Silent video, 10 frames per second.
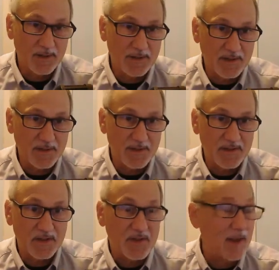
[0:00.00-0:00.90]
listen to this
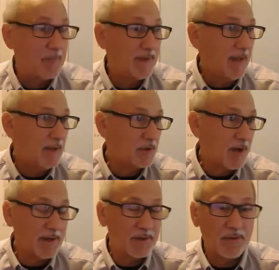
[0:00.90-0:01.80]
example again and
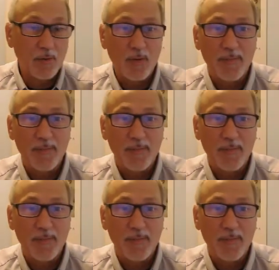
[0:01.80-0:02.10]
try to do it with